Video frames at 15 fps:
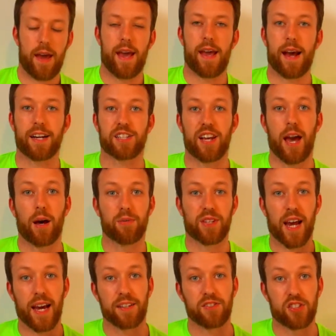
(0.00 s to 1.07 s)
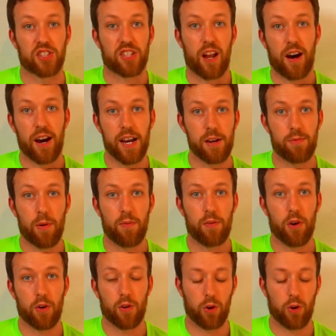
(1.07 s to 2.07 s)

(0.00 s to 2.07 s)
It actually helps hands slide when we've got a